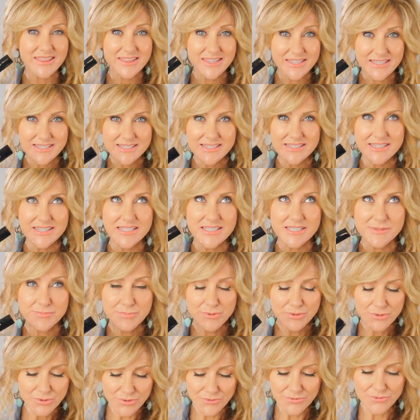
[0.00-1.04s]
This is
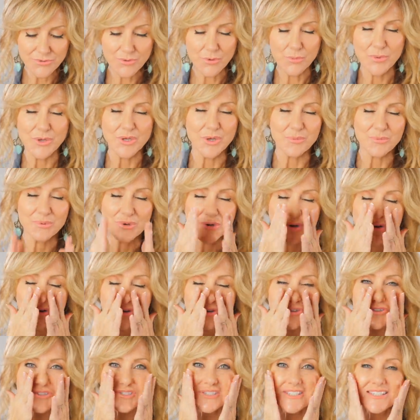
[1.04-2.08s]
beautiful. When you put it
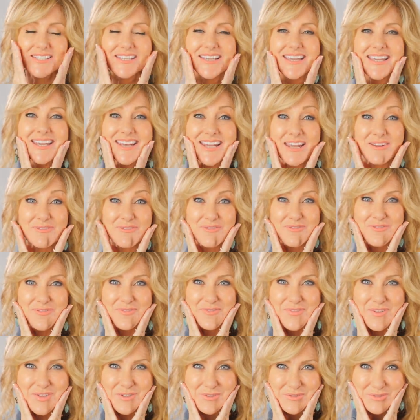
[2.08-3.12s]
on your skin, it
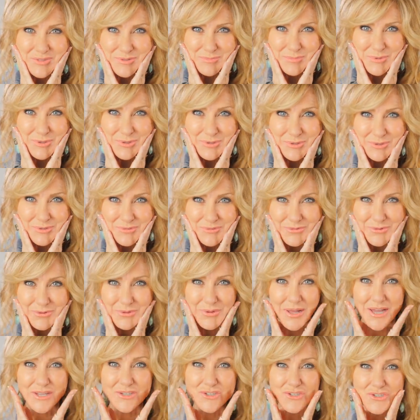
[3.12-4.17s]
feels
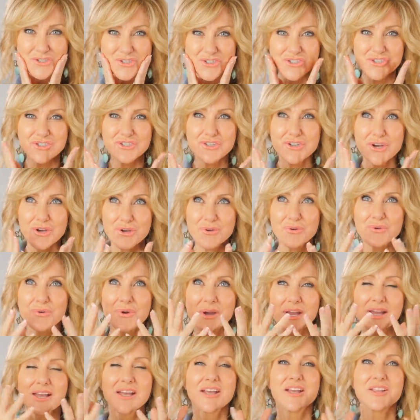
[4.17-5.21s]
beautiful, and you just know
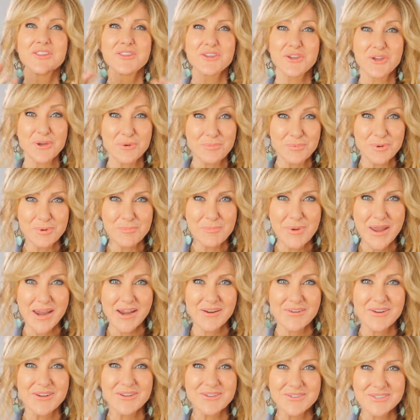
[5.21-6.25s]
that you're
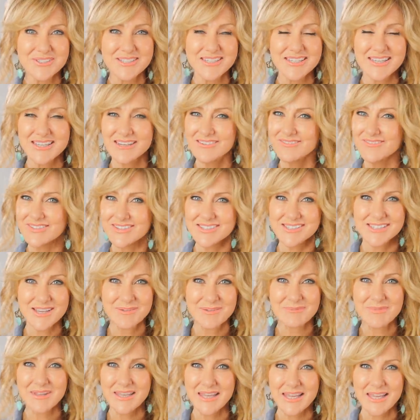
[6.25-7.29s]
preparing your skin for
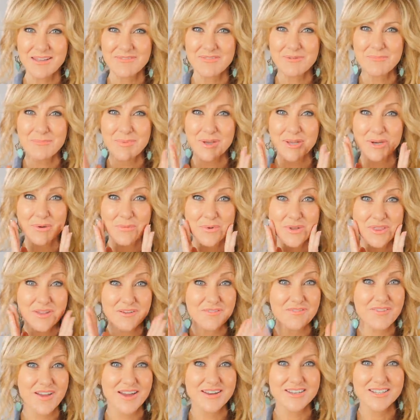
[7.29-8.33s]
something even better when the
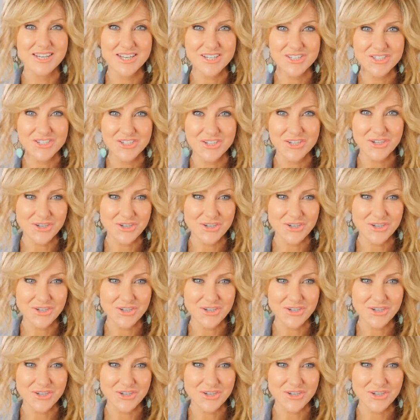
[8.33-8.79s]
foundation